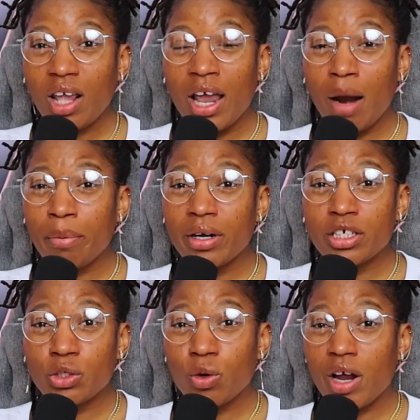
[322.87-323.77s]
and I'm
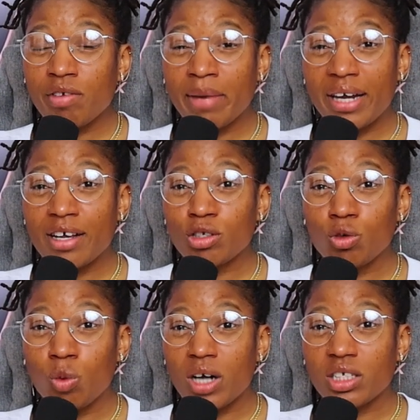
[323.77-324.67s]
pretty sure everybody else
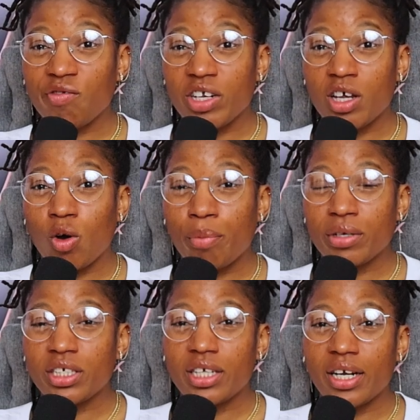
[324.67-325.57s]
who watched the video
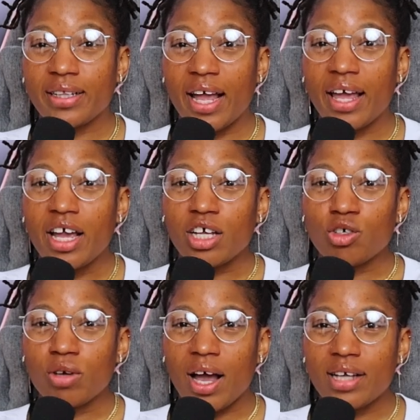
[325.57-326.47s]
appreciated that
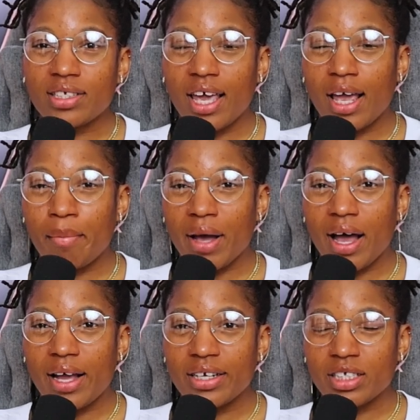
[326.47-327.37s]
you guys came
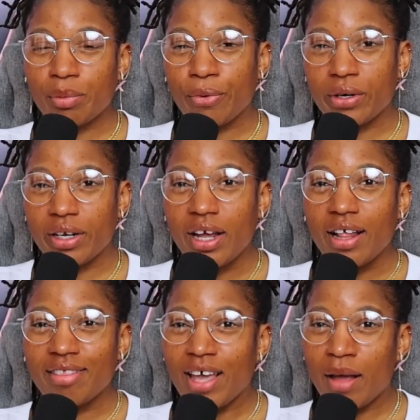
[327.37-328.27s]
by and supported
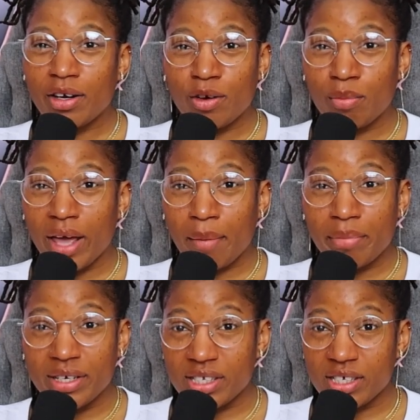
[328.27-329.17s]
that little black
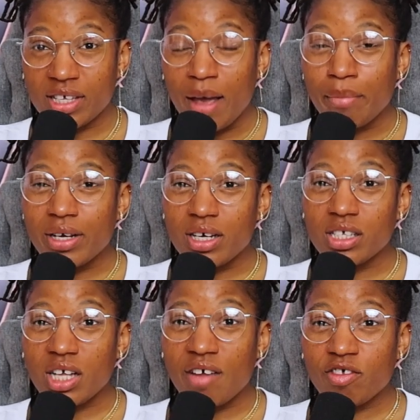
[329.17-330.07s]
business,
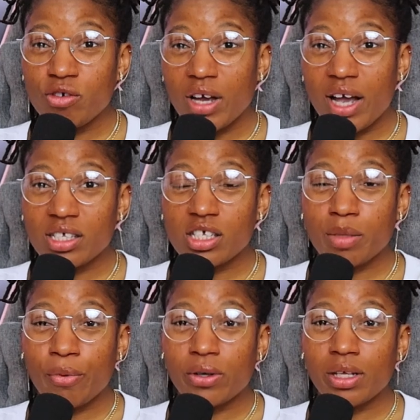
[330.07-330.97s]
because if you guys could
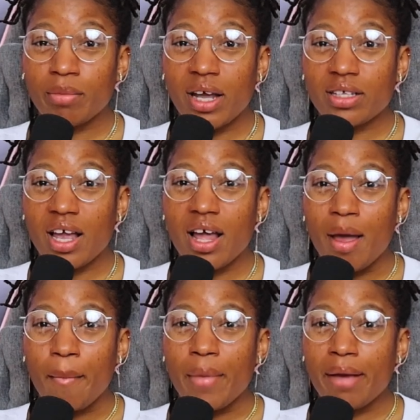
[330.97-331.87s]
support them like that,
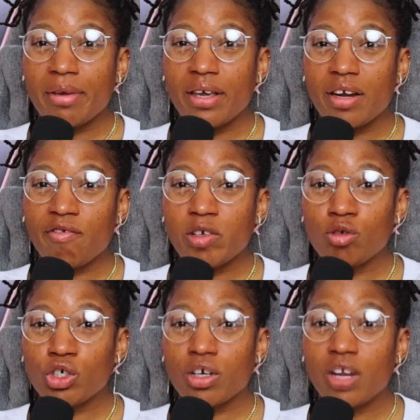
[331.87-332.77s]
maybe in the
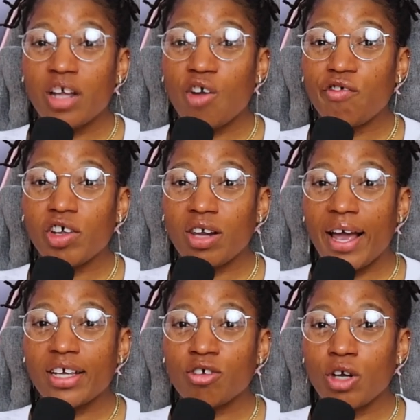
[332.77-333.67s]
future they'll feel like,